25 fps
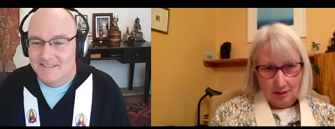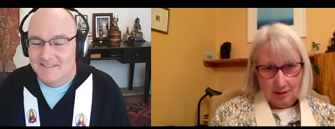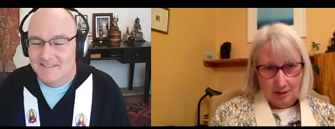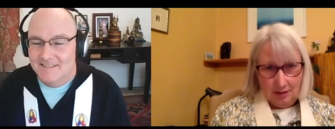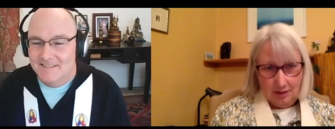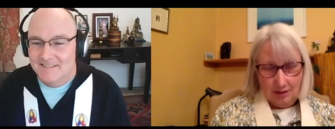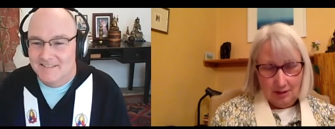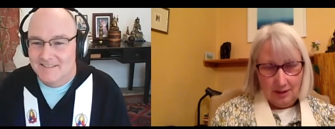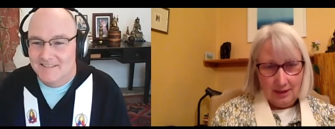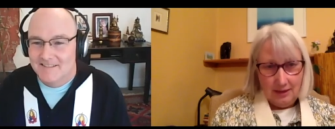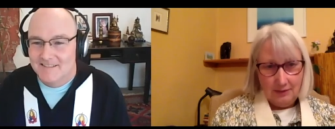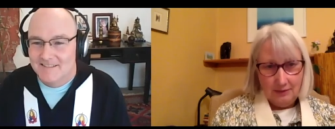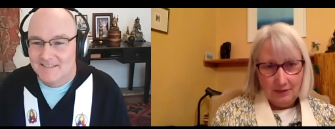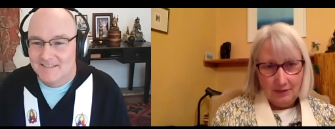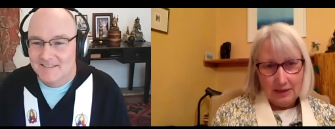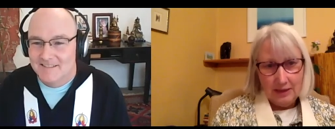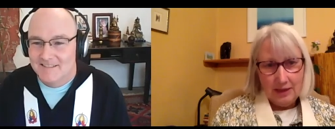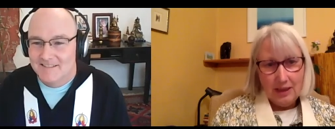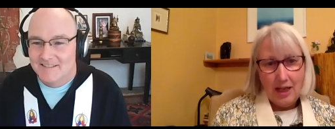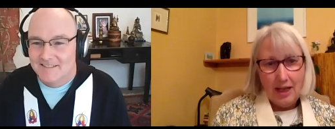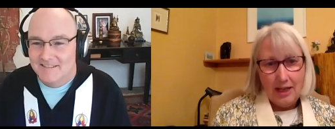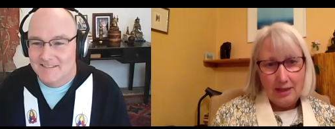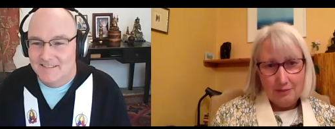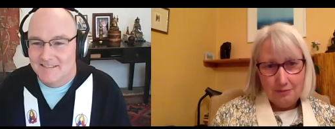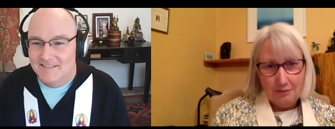Speaker 1: leaving
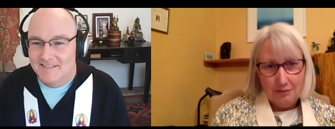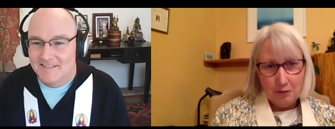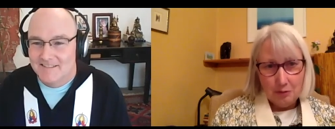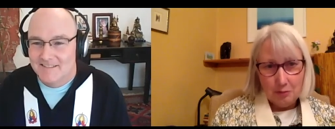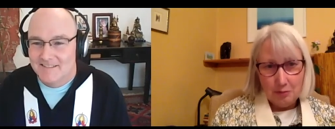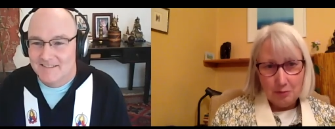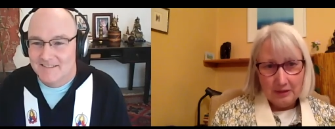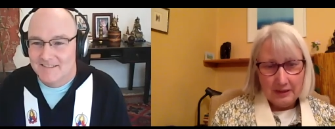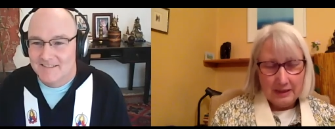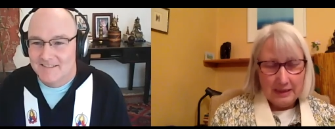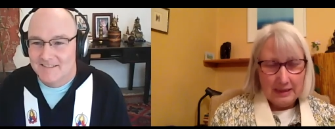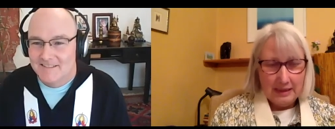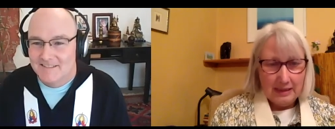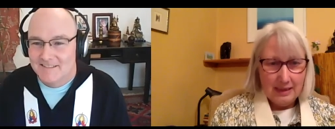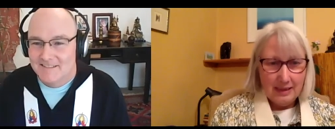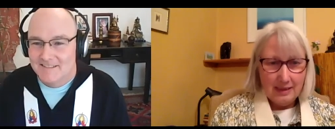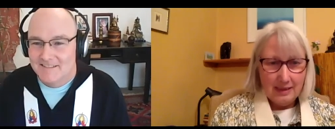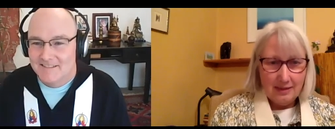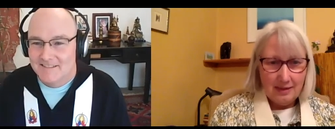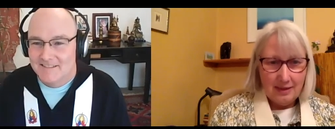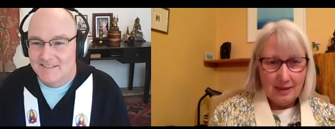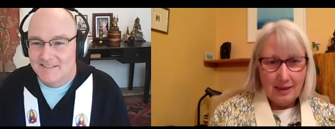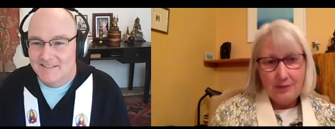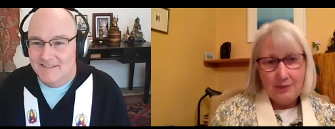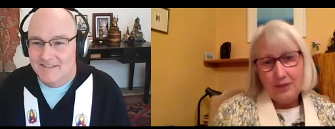light footprints,
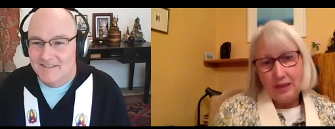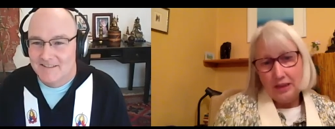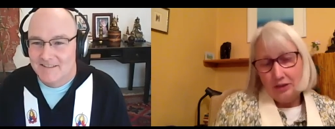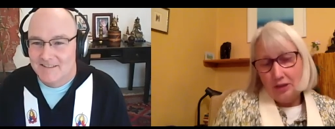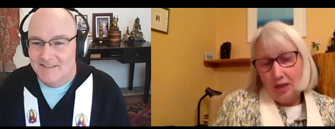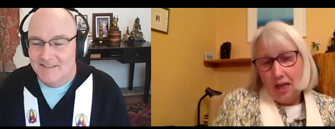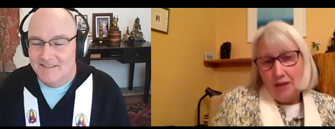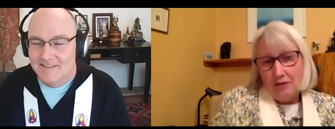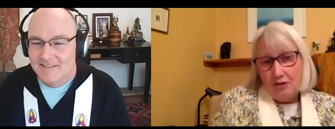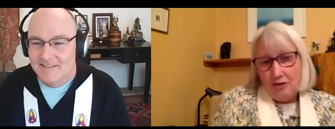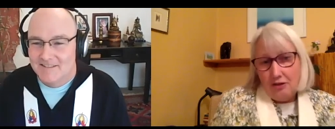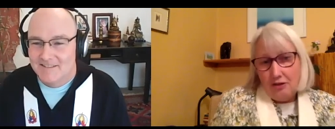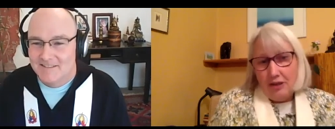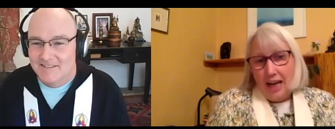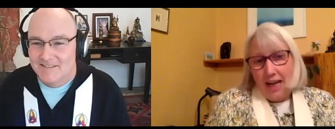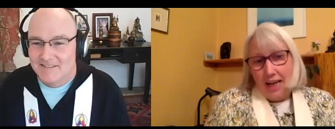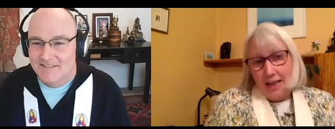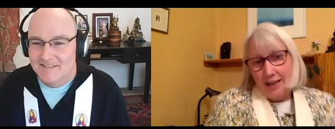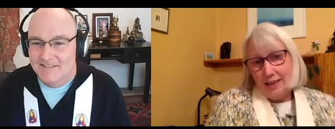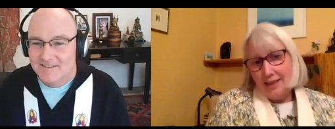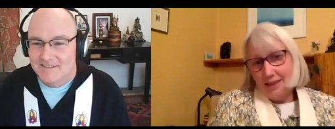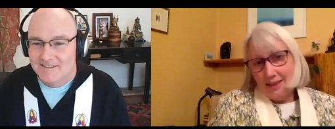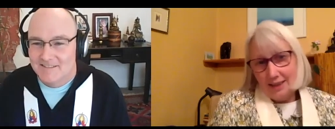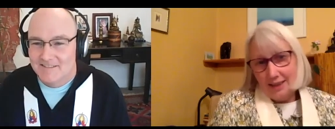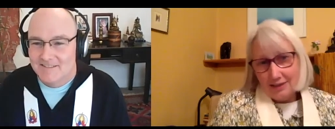leaving no
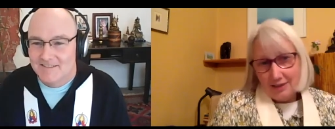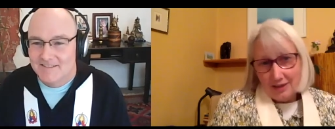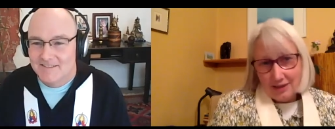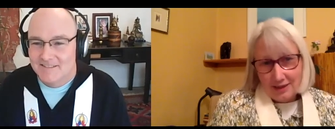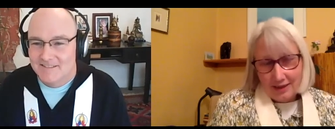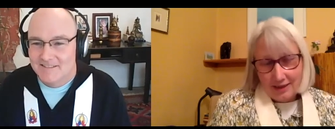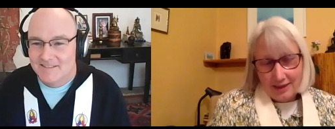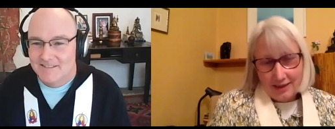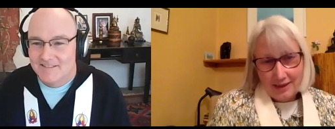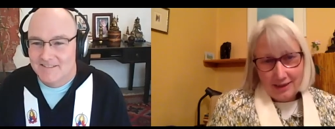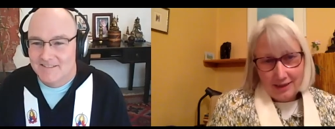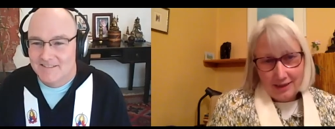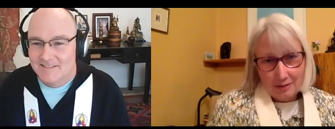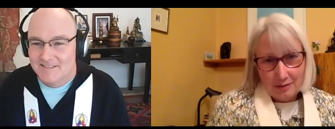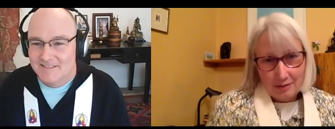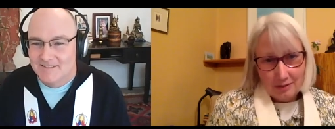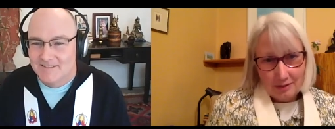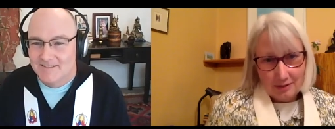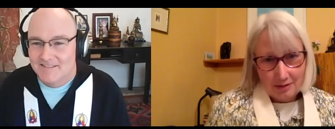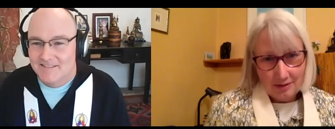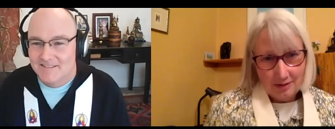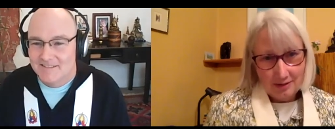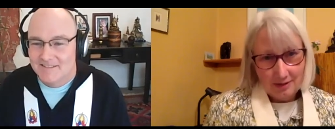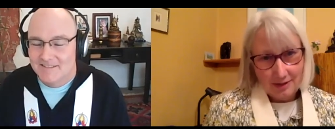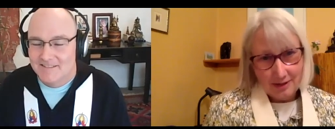tracks, actually,
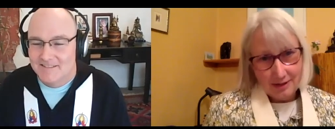as